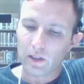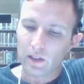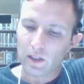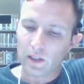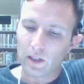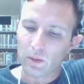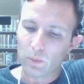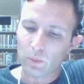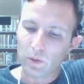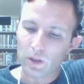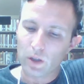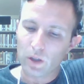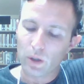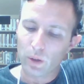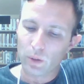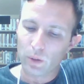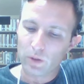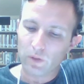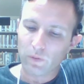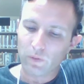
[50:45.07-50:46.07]
and when the
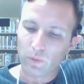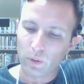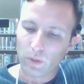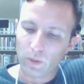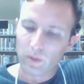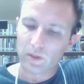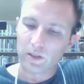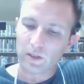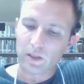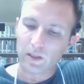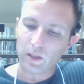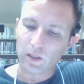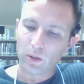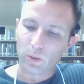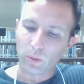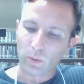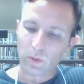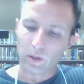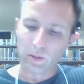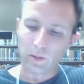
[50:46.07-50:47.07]
host forwards a
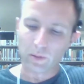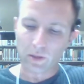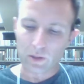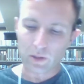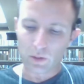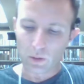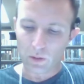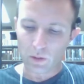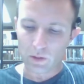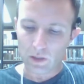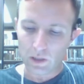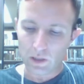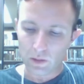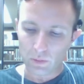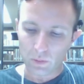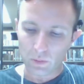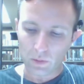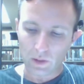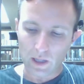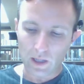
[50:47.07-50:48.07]
query result,
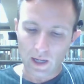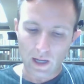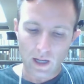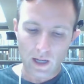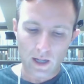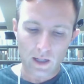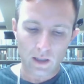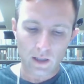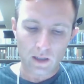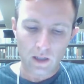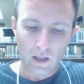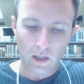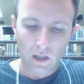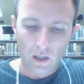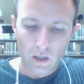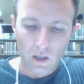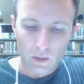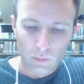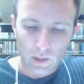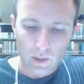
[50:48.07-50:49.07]
it will add
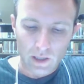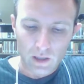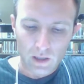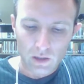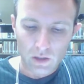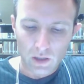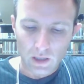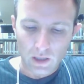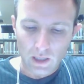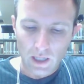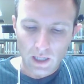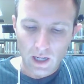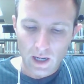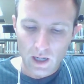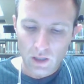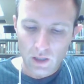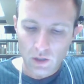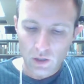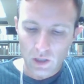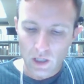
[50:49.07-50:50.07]
record to the
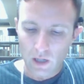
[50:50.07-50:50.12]
cache.